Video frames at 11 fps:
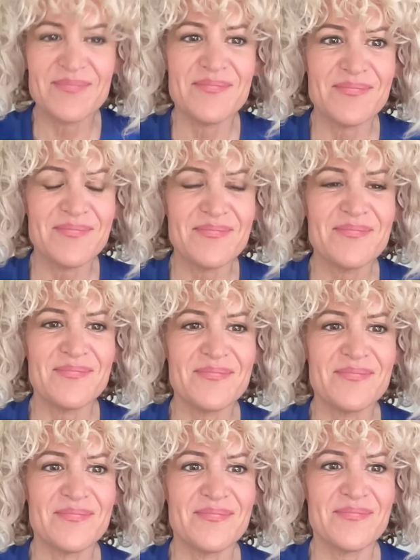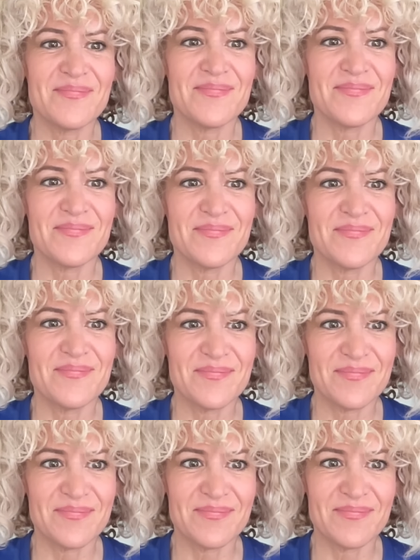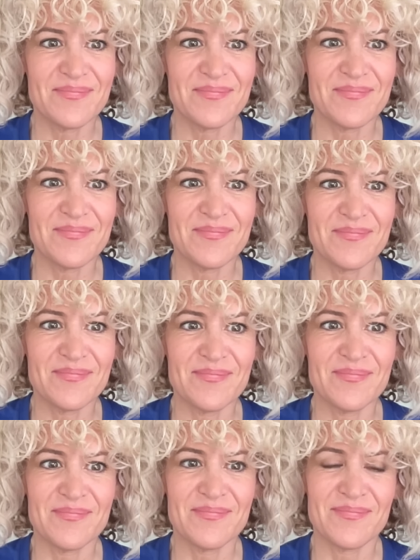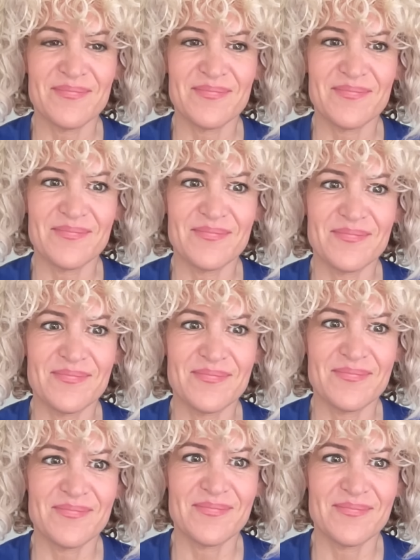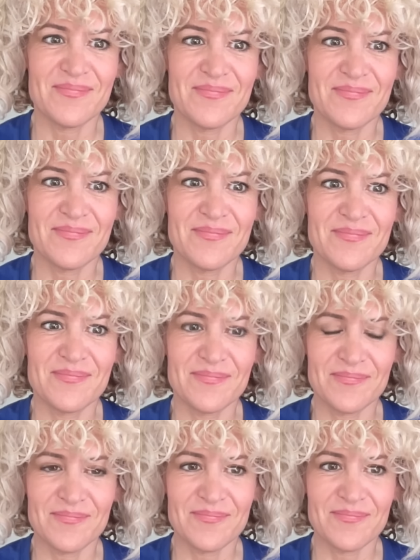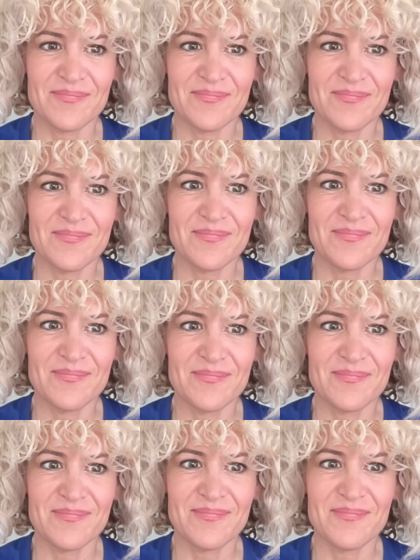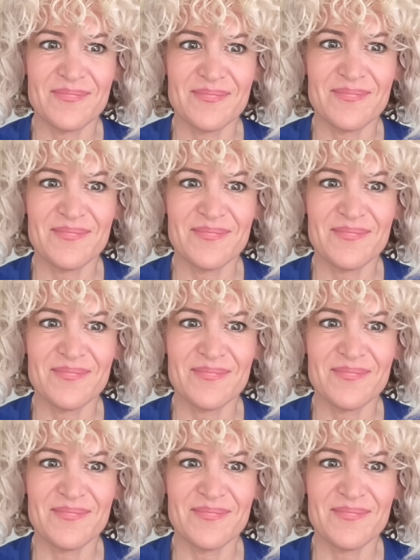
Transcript: (silent)